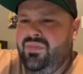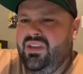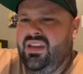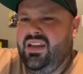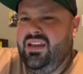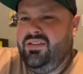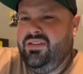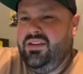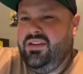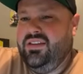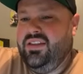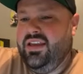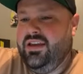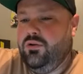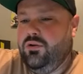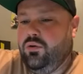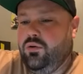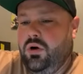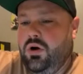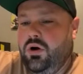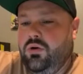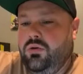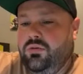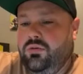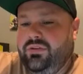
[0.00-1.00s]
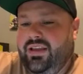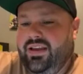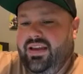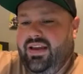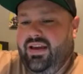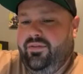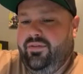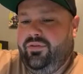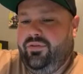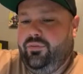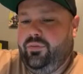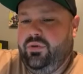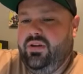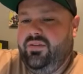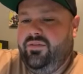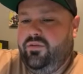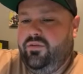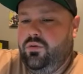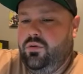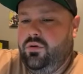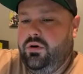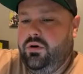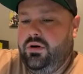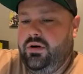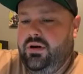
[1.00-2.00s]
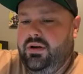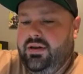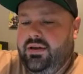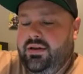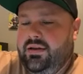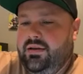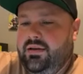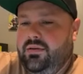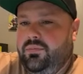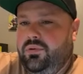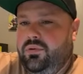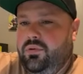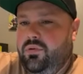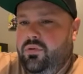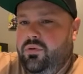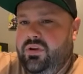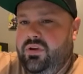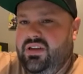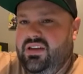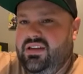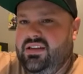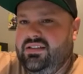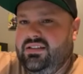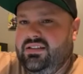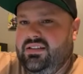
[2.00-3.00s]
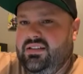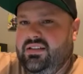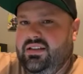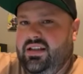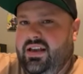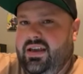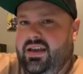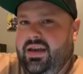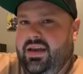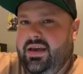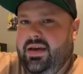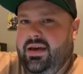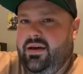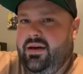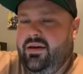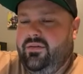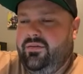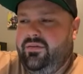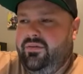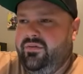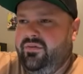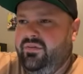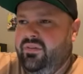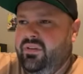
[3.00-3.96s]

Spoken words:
And then they grow and they have 3-4 employees, and they have